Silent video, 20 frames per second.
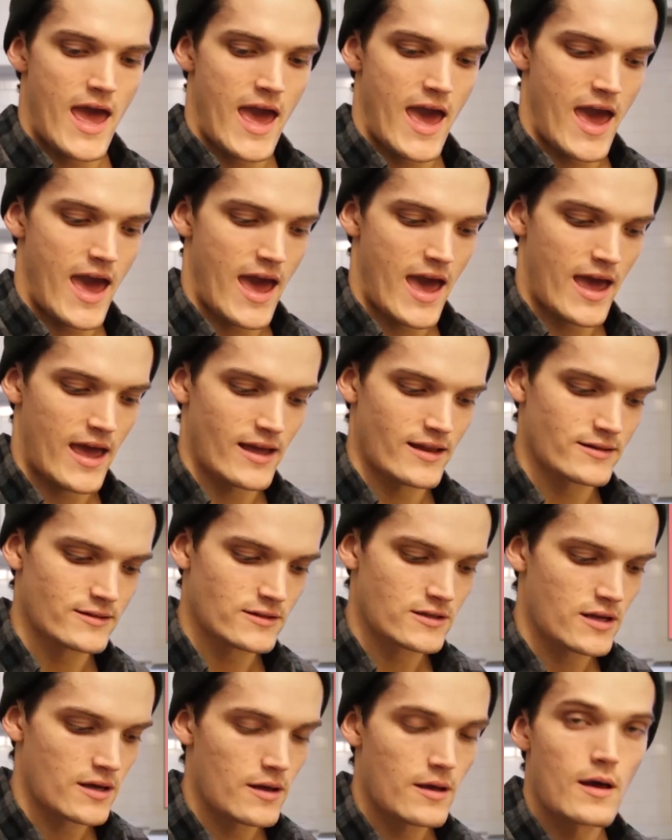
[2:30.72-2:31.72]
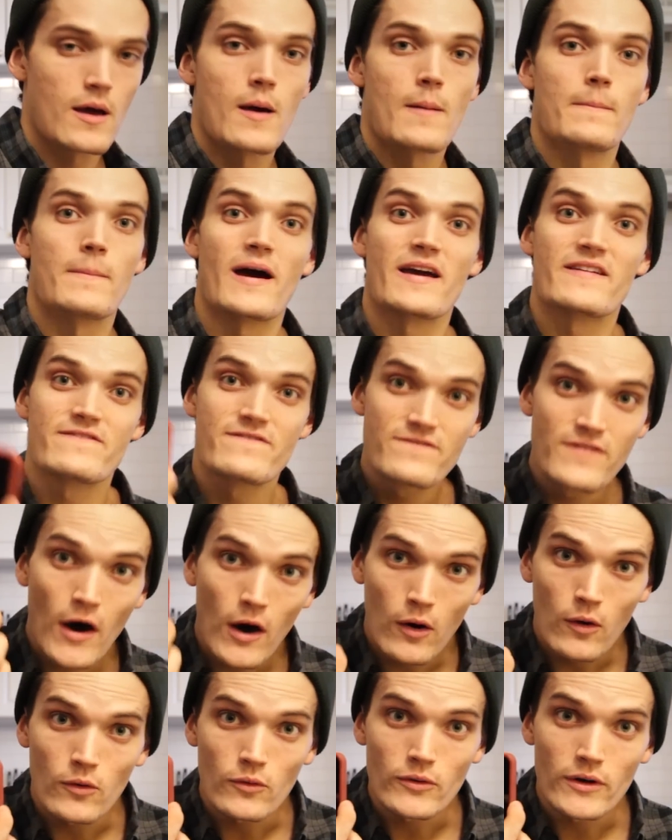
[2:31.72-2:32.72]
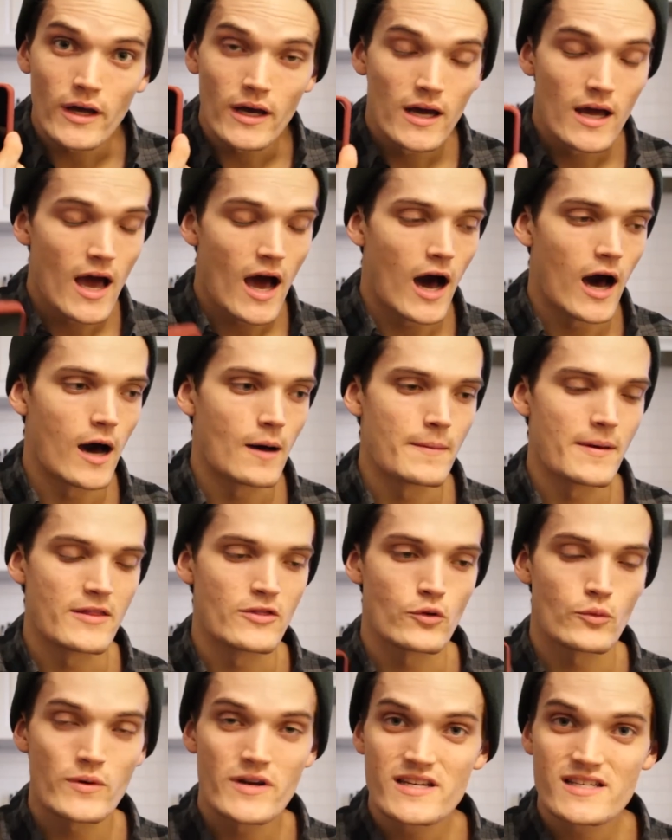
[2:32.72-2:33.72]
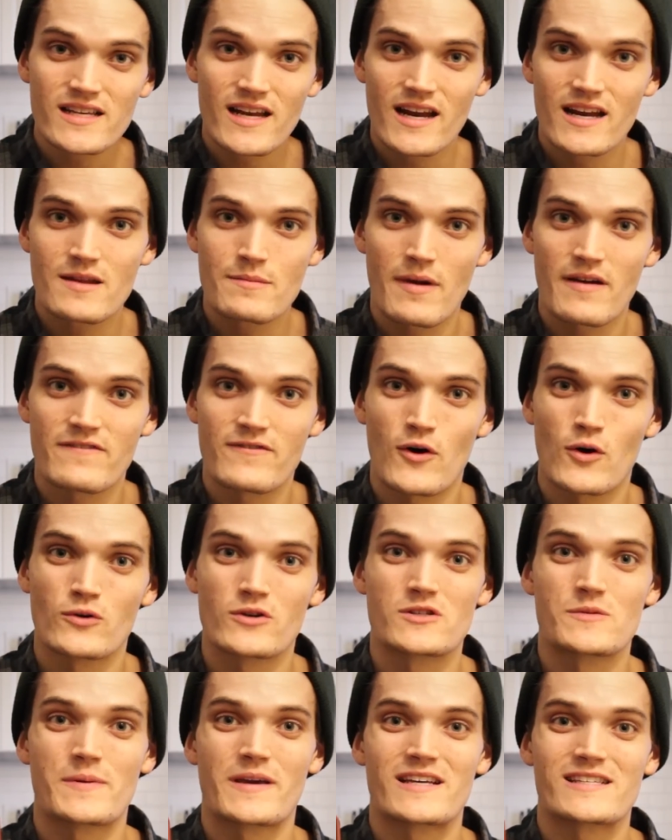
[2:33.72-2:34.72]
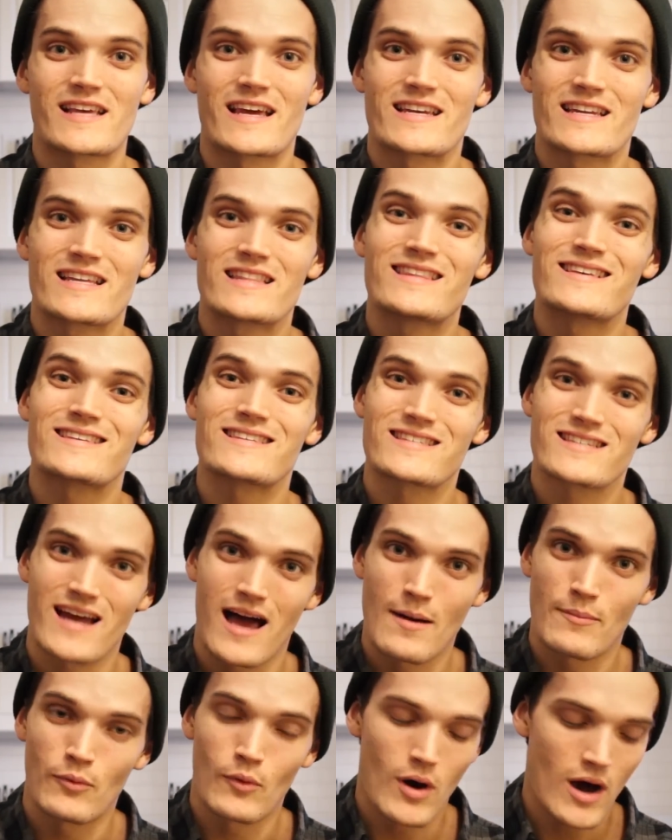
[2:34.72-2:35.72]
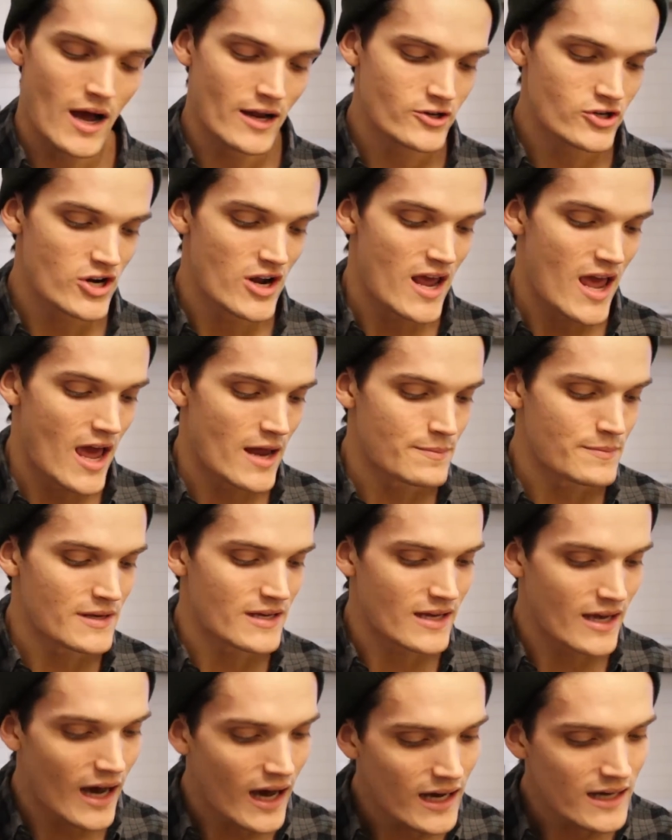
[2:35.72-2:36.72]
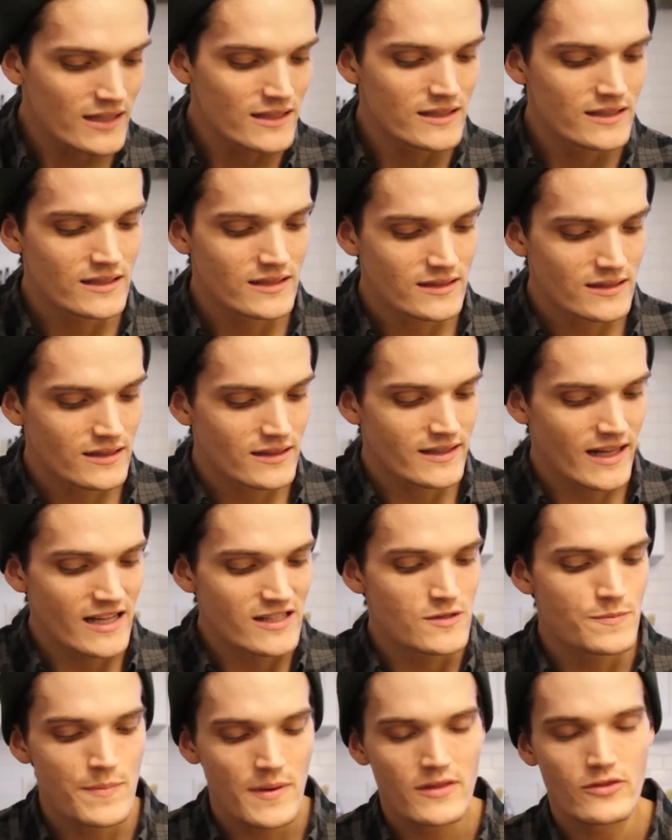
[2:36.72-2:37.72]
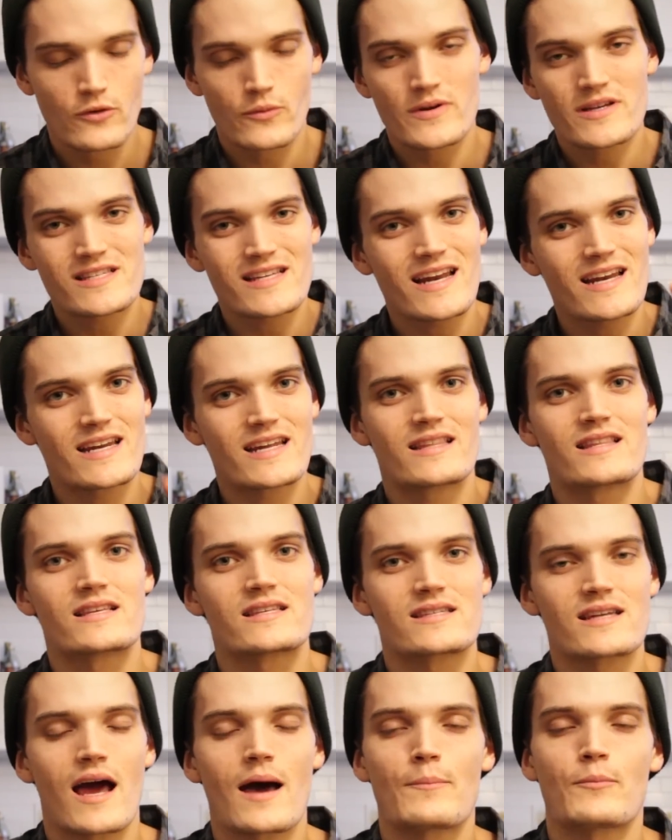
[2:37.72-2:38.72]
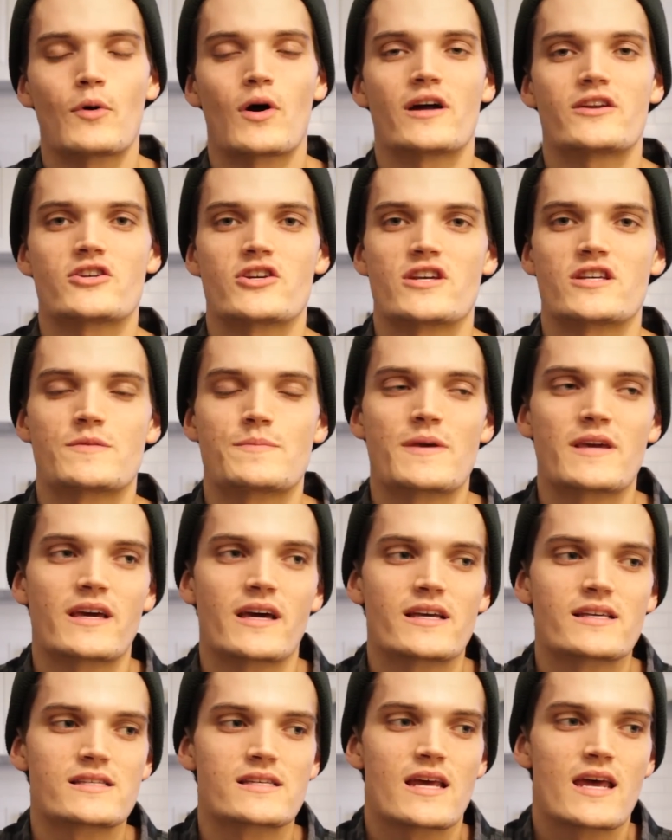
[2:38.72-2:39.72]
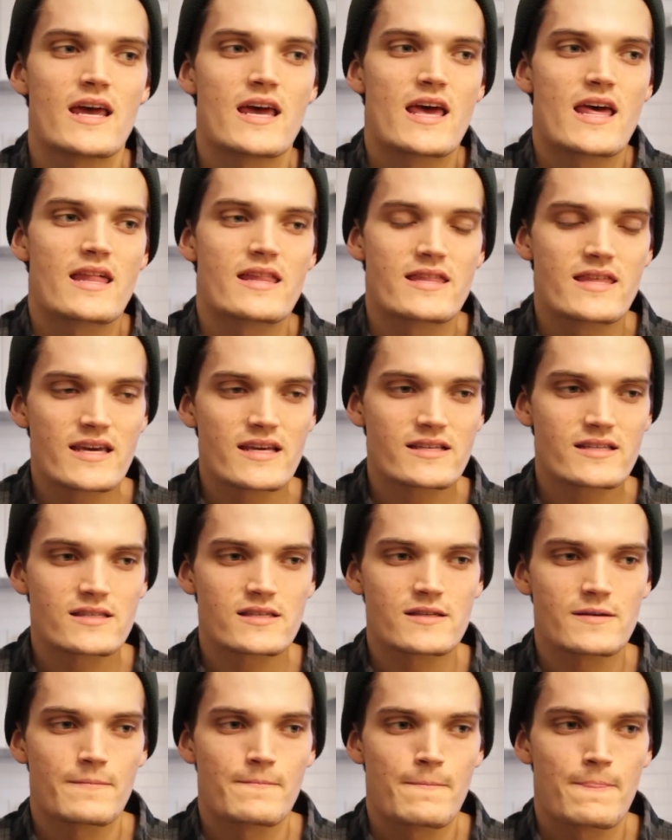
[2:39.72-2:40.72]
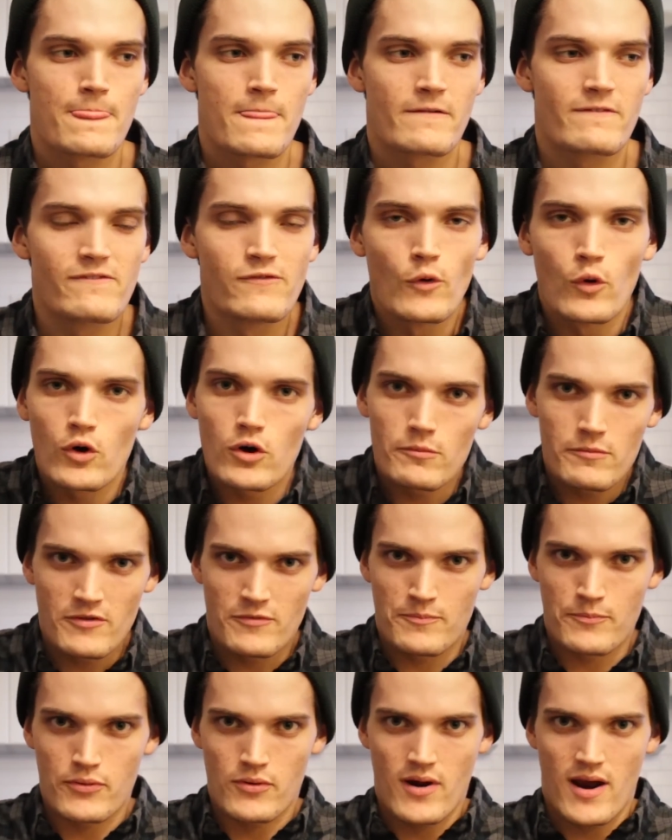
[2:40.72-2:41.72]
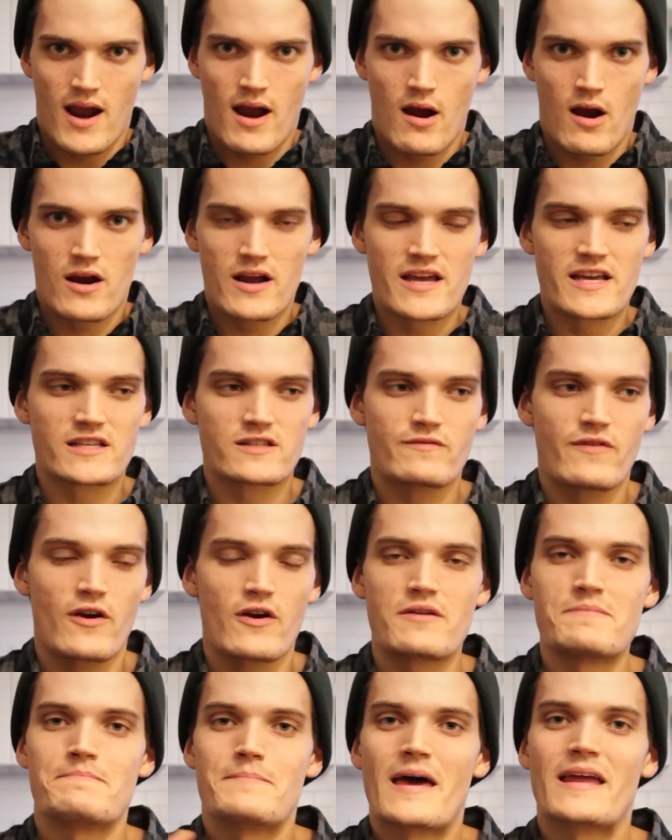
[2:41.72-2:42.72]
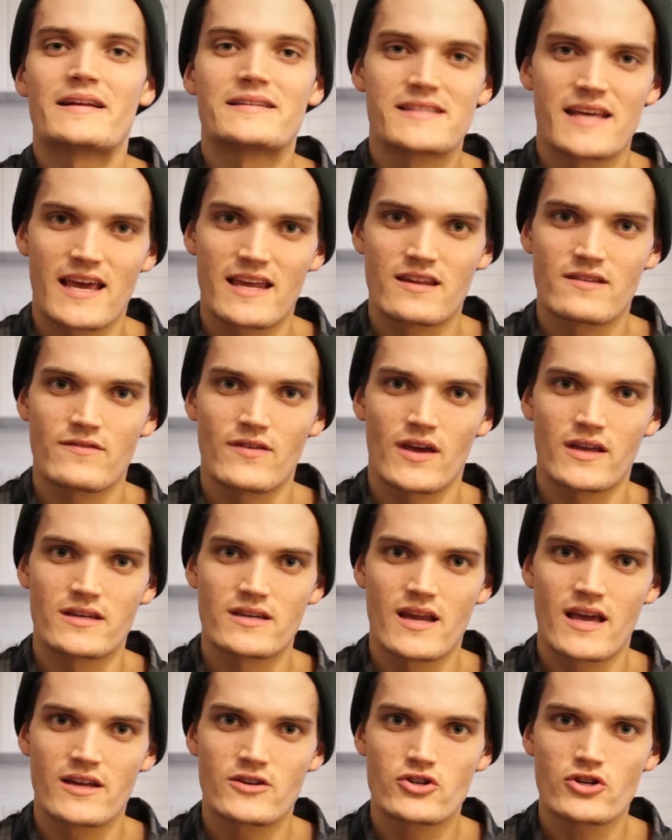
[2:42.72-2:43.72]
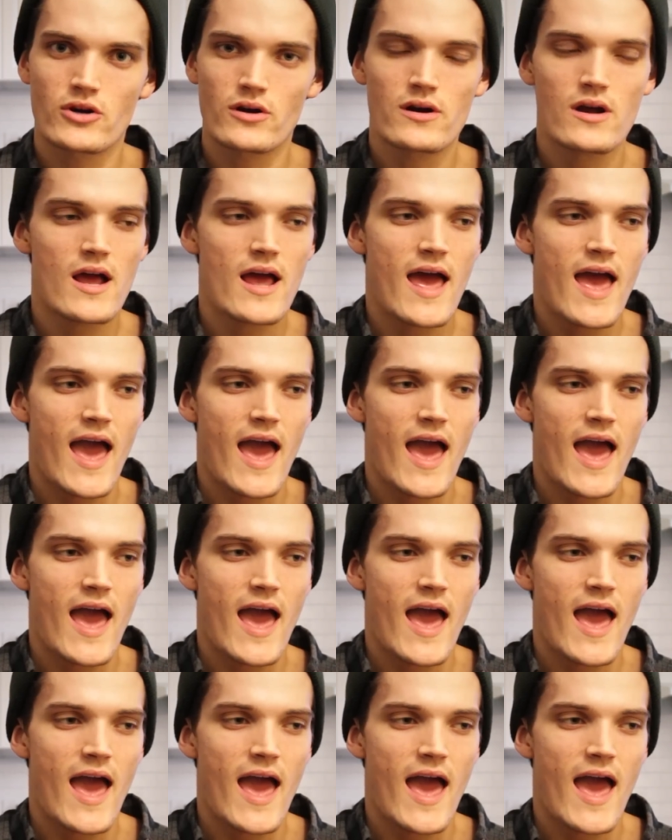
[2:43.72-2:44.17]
and my phone. And the reason I need my phone is because I need the stopwatch. The reason I need the stopwatch is because this form of prayer is very meditative in nature,